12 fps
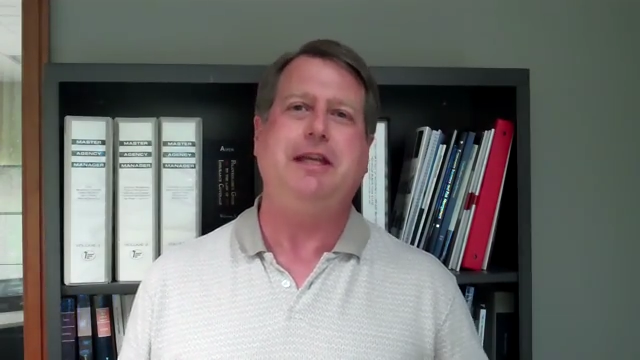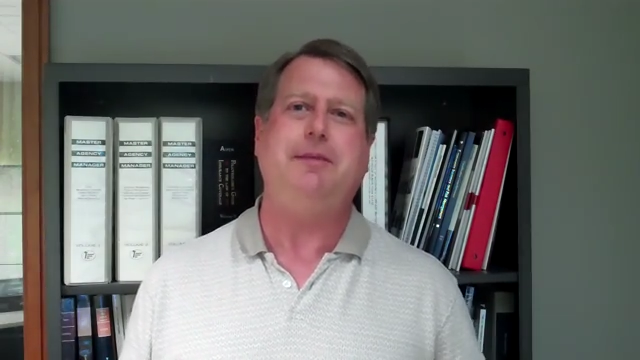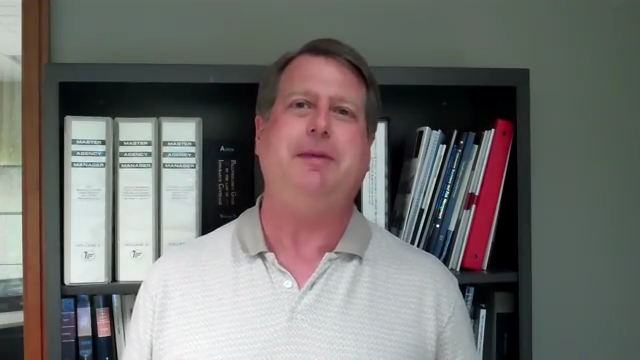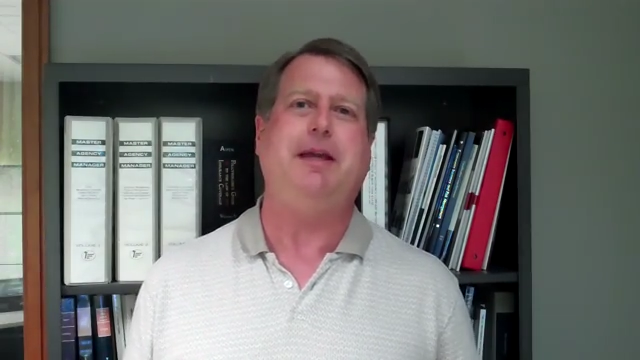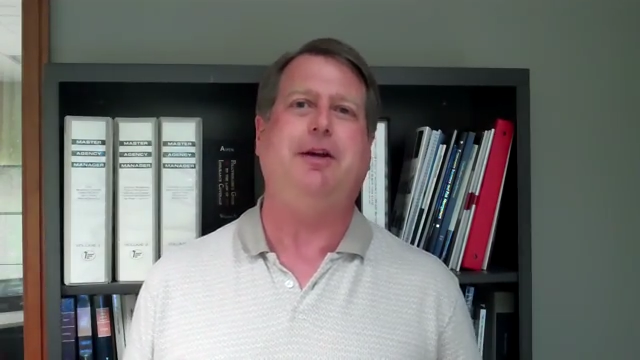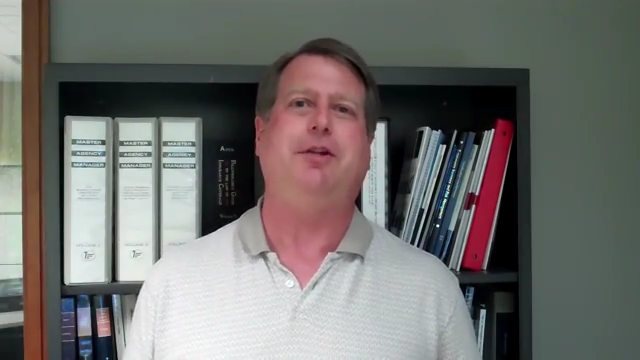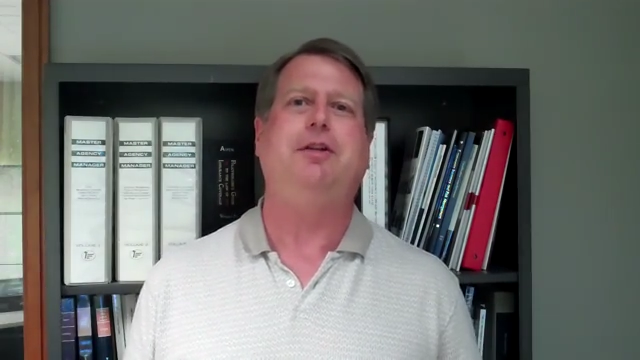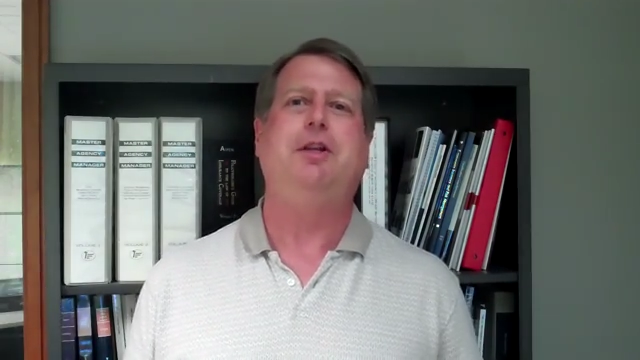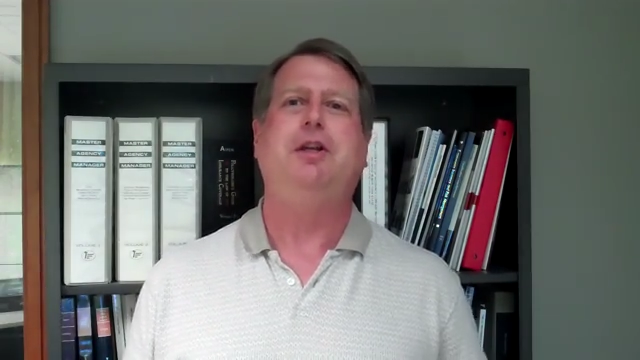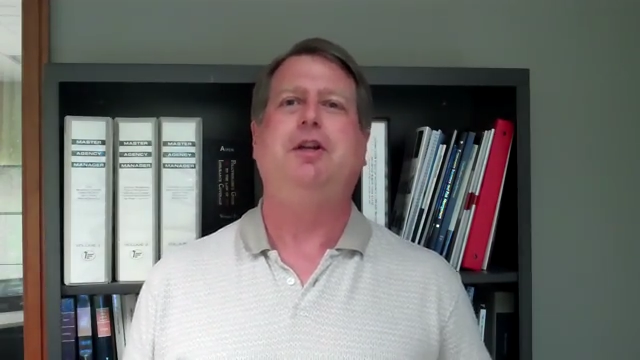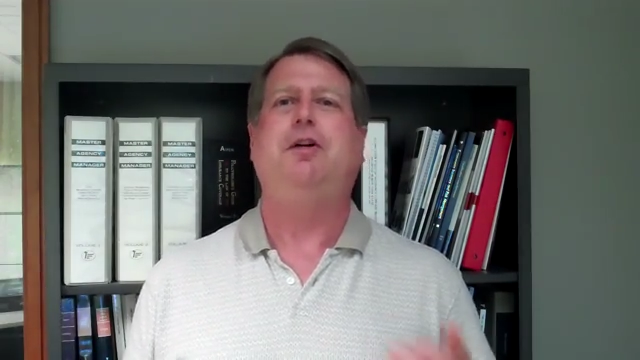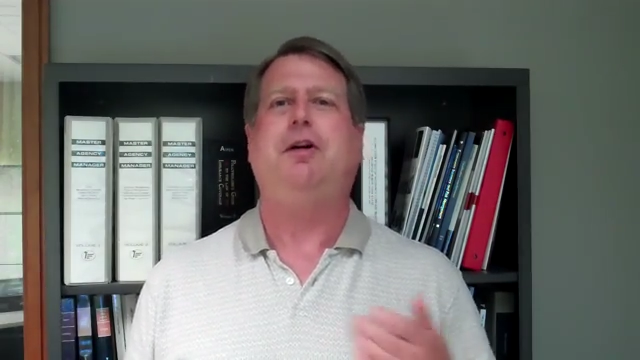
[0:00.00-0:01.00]
email,
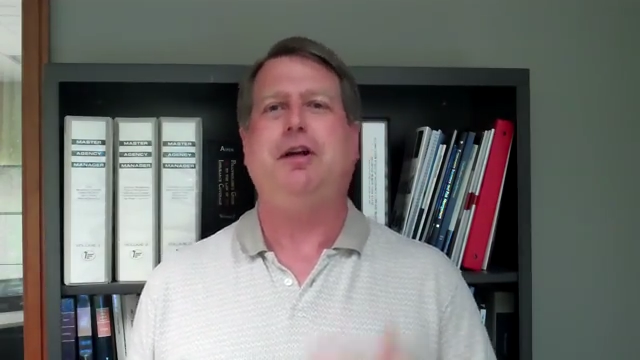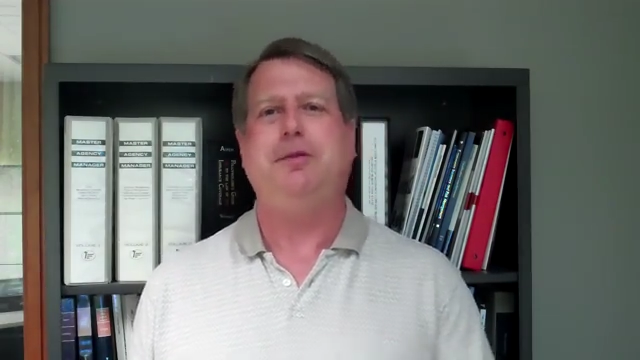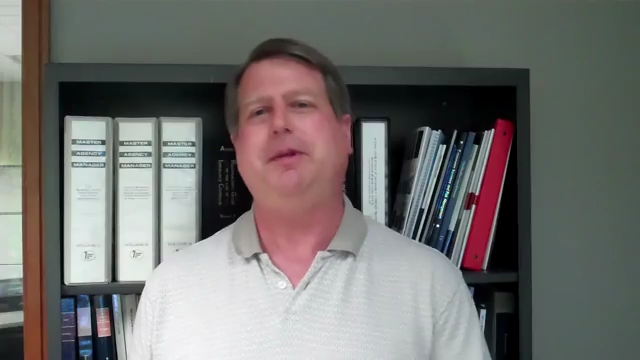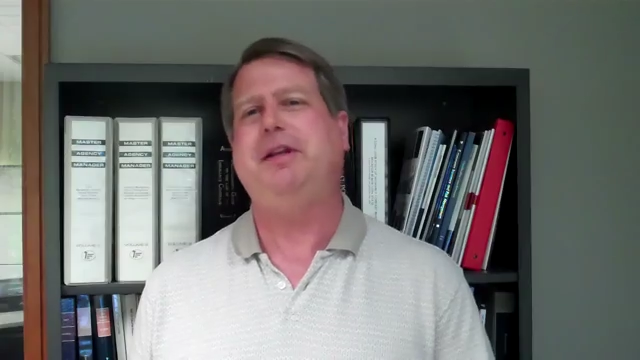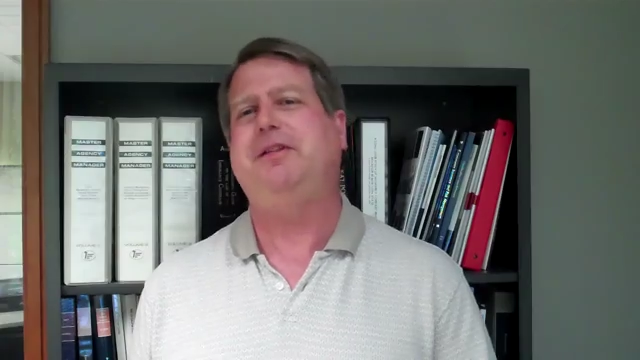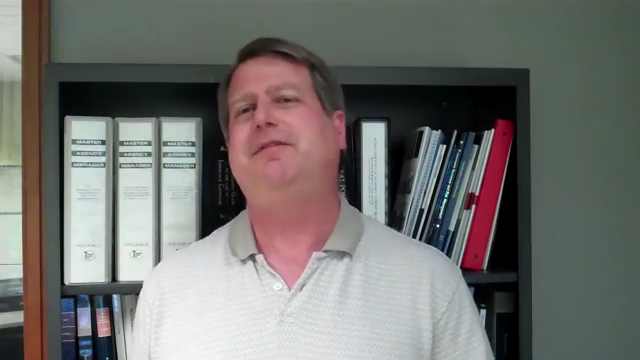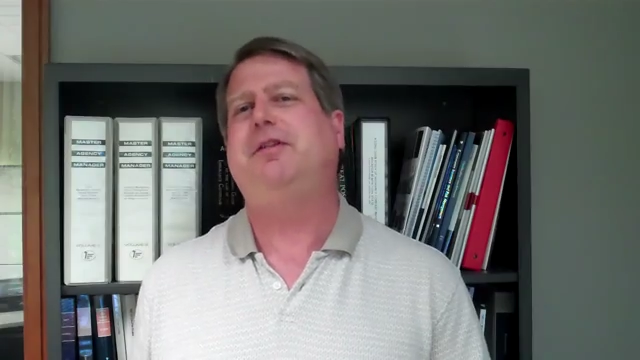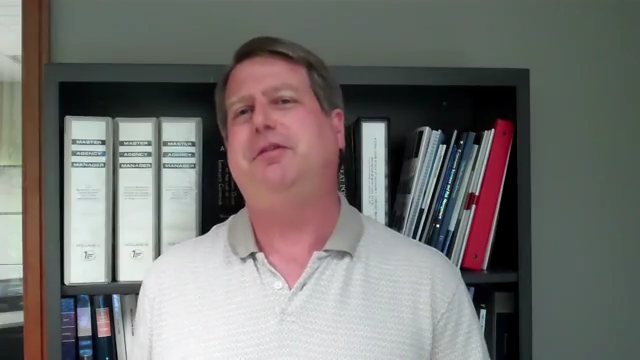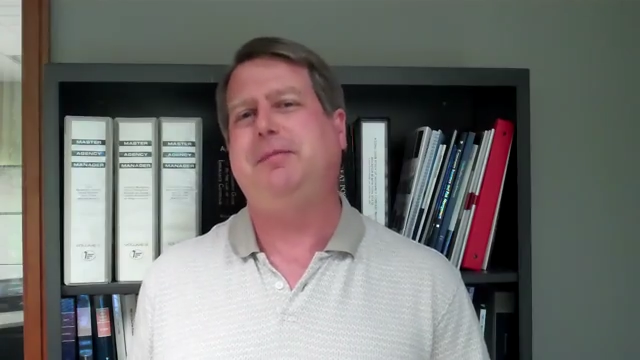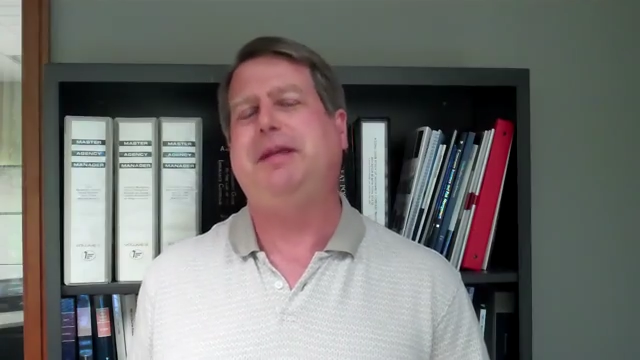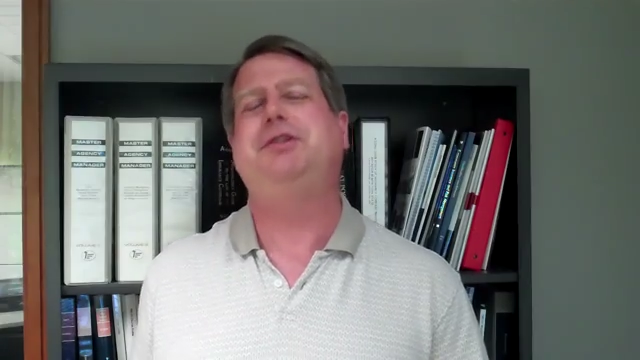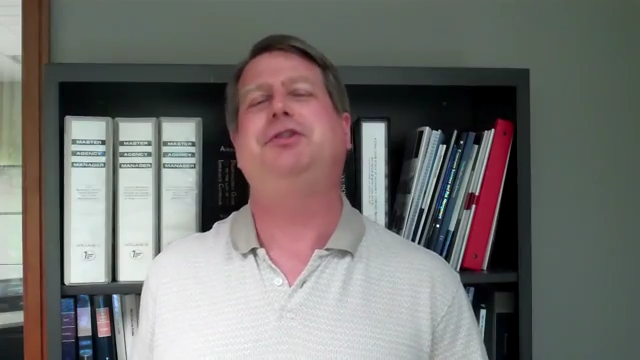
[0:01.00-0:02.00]
automated
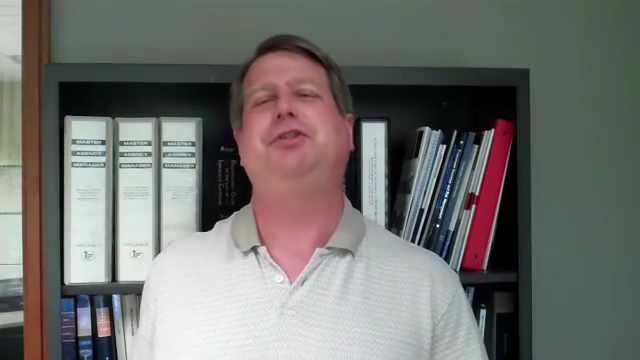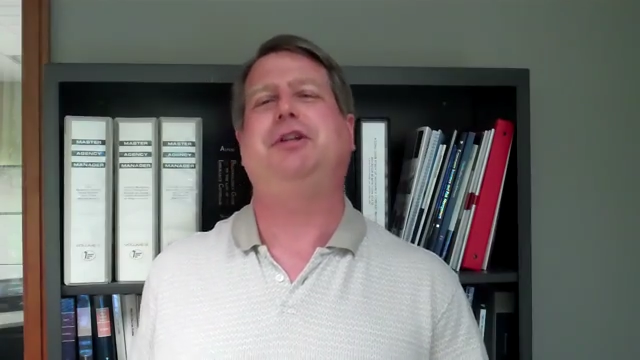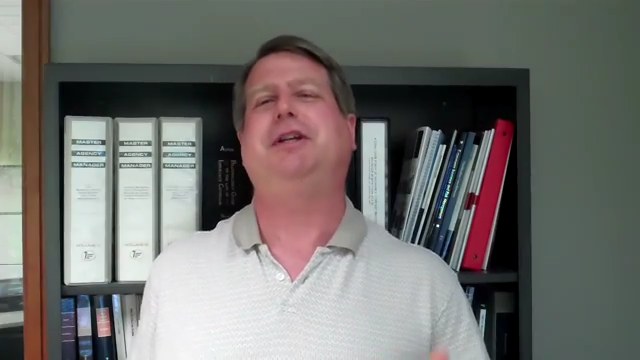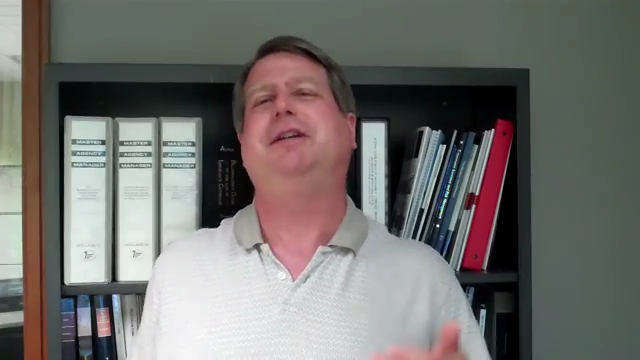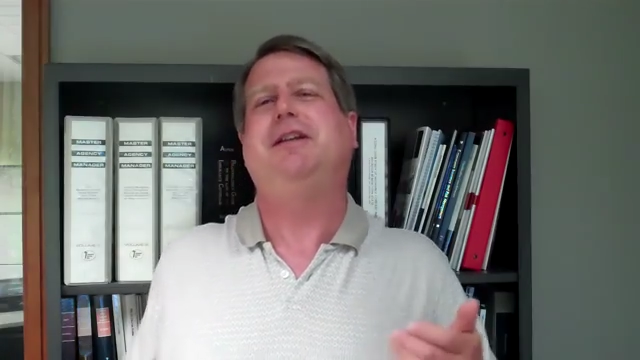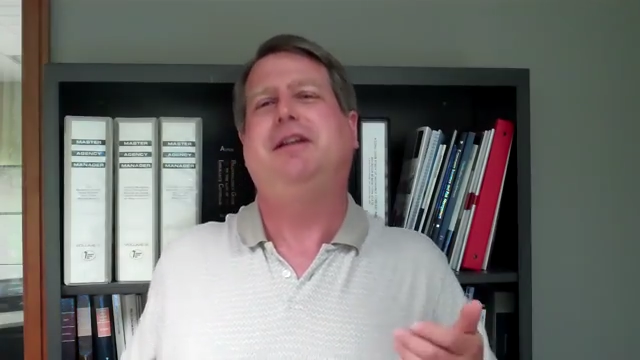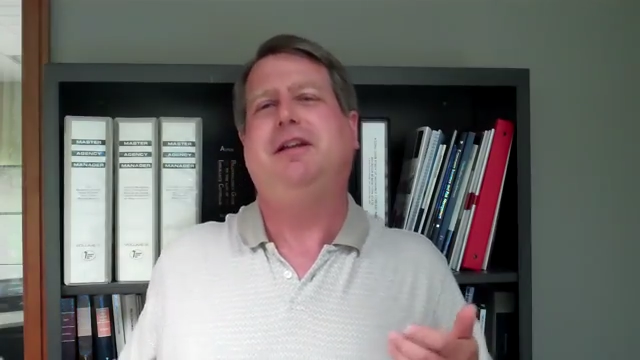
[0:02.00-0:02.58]
phone messaging,